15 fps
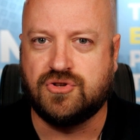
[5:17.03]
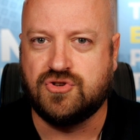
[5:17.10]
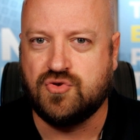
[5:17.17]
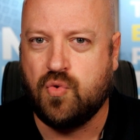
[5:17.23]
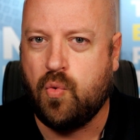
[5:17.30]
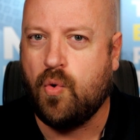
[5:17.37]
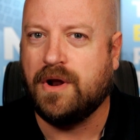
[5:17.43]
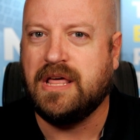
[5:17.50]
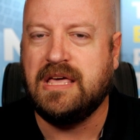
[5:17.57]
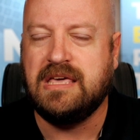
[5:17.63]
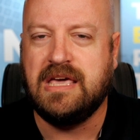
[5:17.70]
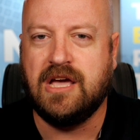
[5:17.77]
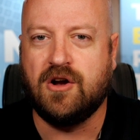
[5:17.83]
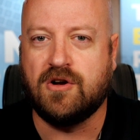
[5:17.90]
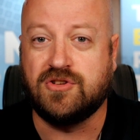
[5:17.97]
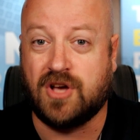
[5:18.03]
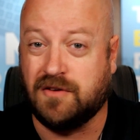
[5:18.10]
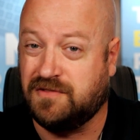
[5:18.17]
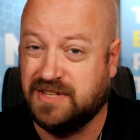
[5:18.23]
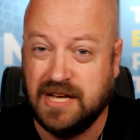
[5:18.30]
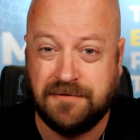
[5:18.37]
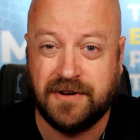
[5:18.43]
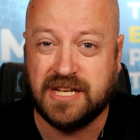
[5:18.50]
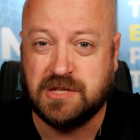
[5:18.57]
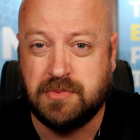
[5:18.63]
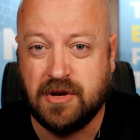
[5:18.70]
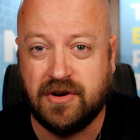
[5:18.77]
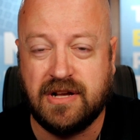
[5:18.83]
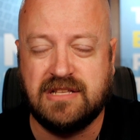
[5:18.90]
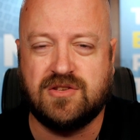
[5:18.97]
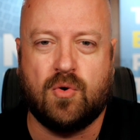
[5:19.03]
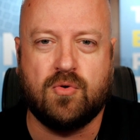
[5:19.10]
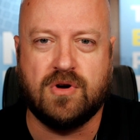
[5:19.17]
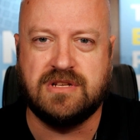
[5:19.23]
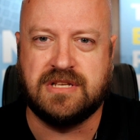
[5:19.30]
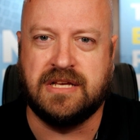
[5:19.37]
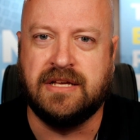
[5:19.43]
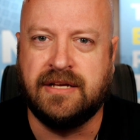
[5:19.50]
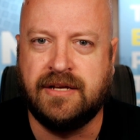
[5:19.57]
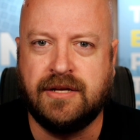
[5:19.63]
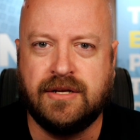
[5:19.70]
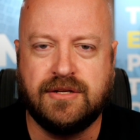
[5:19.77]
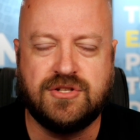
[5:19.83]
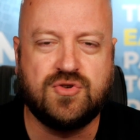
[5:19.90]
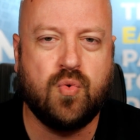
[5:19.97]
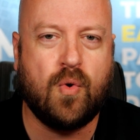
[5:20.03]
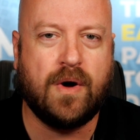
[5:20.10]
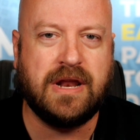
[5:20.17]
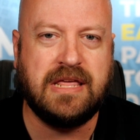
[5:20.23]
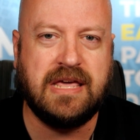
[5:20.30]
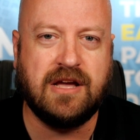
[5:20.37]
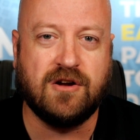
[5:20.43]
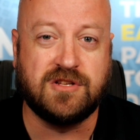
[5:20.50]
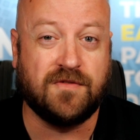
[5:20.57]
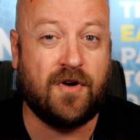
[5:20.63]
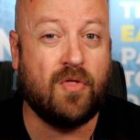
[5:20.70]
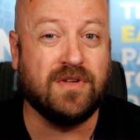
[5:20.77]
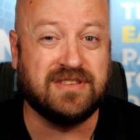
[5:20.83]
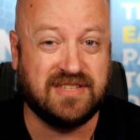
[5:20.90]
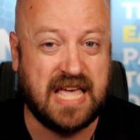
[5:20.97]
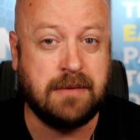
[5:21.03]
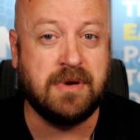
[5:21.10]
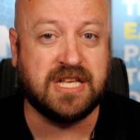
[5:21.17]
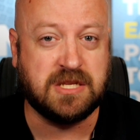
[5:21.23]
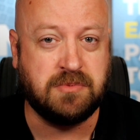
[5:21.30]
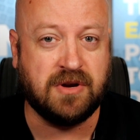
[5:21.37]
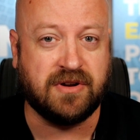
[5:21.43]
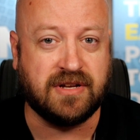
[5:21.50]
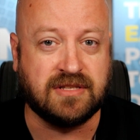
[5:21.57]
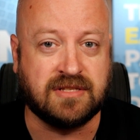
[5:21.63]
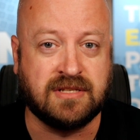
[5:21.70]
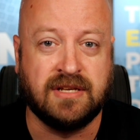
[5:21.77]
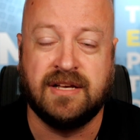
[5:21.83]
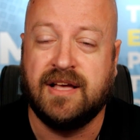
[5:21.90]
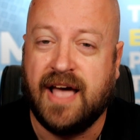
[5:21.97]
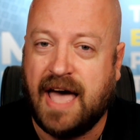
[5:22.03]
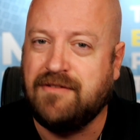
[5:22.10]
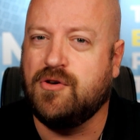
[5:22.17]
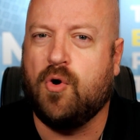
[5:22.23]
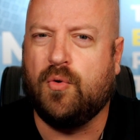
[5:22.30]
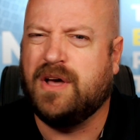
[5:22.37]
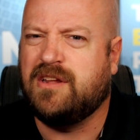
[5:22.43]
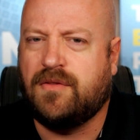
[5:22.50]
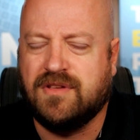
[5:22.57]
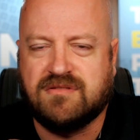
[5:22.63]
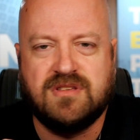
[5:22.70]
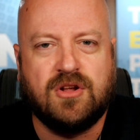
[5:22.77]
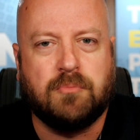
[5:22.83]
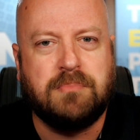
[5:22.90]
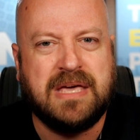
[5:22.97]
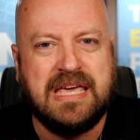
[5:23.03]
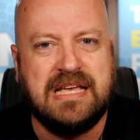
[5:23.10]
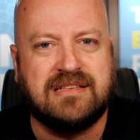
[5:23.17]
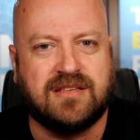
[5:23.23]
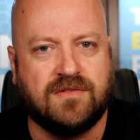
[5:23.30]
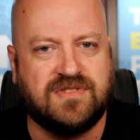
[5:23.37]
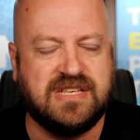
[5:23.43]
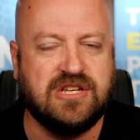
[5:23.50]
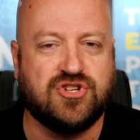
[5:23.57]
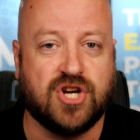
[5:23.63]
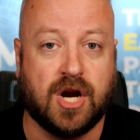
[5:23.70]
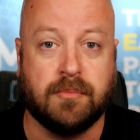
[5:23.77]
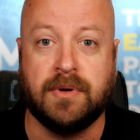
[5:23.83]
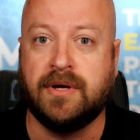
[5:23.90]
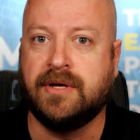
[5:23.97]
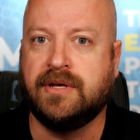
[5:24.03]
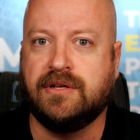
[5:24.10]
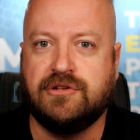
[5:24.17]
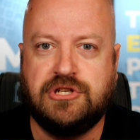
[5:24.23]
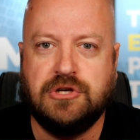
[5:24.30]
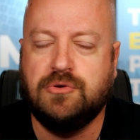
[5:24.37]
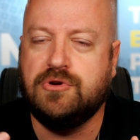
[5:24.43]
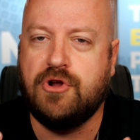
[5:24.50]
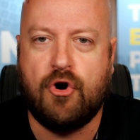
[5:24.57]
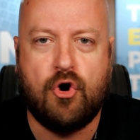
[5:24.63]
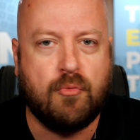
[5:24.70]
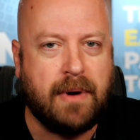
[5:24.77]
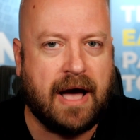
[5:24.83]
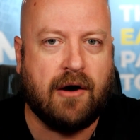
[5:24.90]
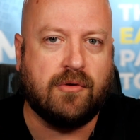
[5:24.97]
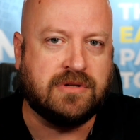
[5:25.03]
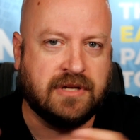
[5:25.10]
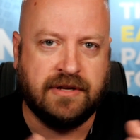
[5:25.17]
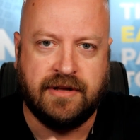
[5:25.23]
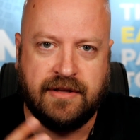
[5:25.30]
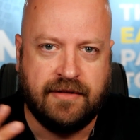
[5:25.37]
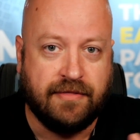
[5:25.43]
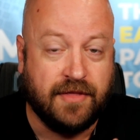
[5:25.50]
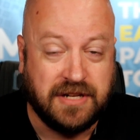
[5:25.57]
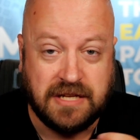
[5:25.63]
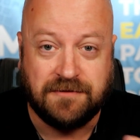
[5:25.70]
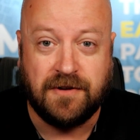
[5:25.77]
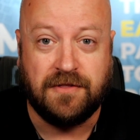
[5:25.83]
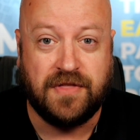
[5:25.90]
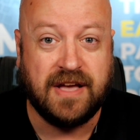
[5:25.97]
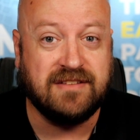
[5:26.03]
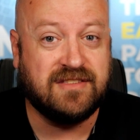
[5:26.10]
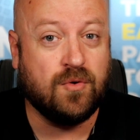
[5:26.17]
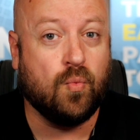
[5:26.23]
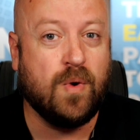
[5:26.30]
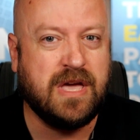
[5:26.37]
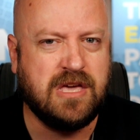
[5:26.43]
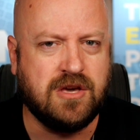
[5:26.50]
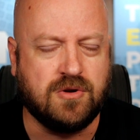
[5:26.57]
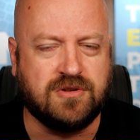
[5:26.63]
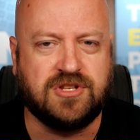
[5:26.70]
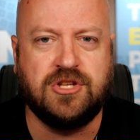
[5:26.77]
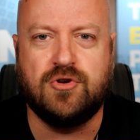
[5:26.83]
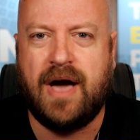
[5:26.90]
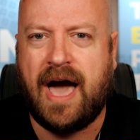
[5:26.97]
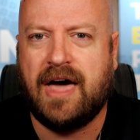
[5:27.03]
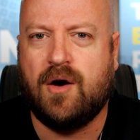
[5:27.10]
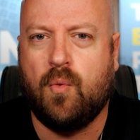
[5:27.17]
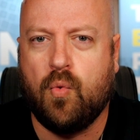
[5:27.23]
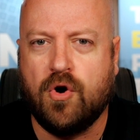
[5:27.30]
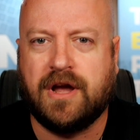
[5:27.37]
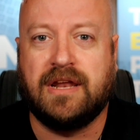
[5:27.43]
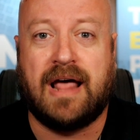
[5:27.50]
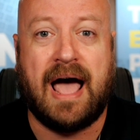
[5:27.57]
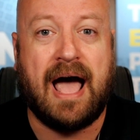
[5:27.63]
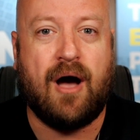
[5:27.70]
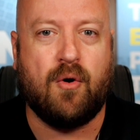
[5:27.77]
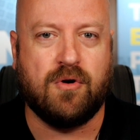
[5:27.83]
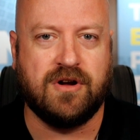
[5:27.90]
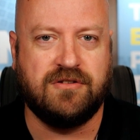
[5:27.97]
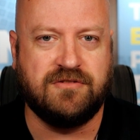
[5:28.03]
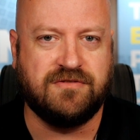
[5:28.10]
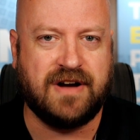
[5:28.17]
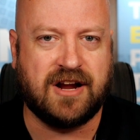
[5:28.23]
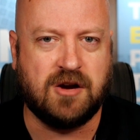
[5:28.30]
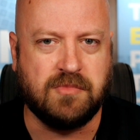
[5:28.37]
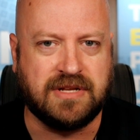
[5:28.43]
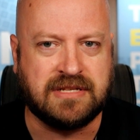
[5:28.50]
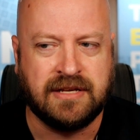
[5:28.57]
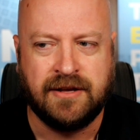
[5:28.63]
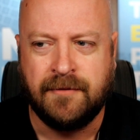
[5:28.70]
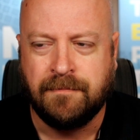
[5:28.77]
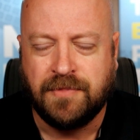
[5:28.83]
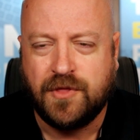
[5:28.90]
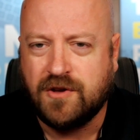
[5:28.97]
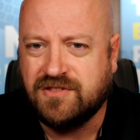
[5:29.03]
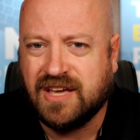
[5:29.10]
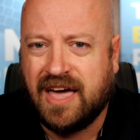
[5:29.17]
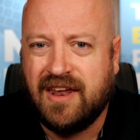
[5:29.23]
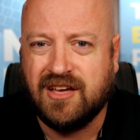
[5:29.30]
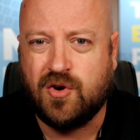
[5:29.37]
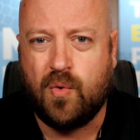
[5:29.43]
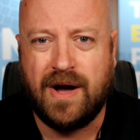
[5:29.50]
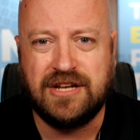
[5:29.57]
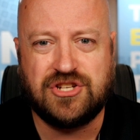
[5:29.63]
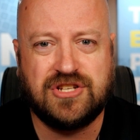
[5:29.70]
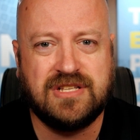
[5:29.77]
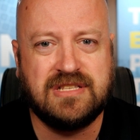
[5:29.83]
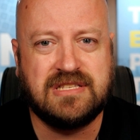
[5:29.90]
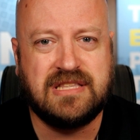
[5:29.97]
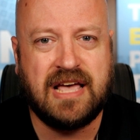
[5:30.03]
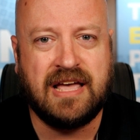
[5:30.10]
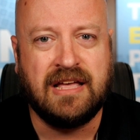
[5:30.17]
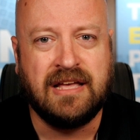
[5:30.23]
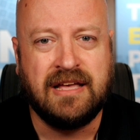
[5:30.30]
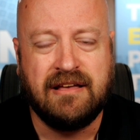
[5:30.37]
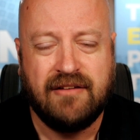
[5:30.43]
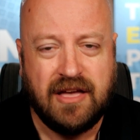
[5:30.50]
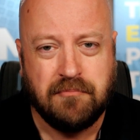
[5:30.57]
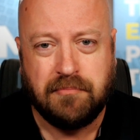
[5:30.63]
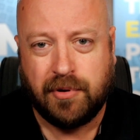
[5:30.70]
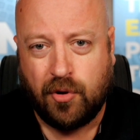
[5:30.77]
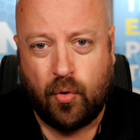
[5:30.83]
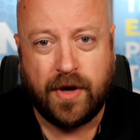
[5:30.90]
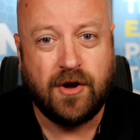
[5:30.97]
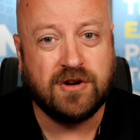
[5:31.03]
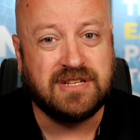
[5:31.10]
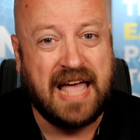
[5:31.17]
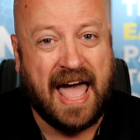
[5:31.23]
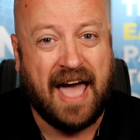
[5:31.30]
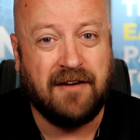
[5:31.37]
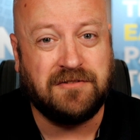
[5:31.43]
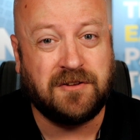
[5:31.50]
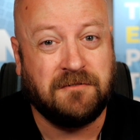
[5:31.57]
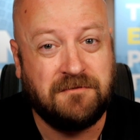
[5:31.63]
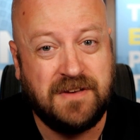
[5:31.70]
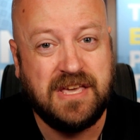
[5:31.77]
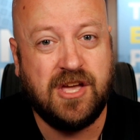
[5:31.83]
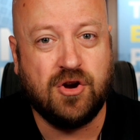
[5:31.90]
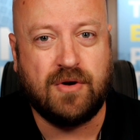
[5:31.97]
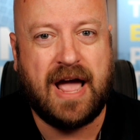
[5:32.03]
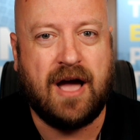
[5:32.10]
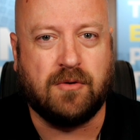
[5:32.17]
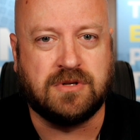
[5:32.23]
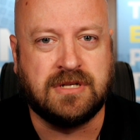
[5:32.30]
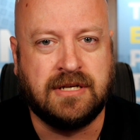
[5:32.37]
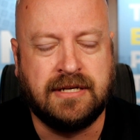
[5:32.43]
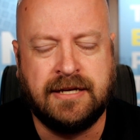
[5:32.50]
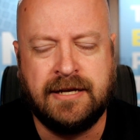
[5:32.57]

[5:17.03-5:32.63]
20 years of different experience, or is it 20 years of all the same experience? Have you only done this little piece of C#? Do you know about the different things that we use? Do you know how to work in our environment? Those are the kind of questions that employers have to figure out.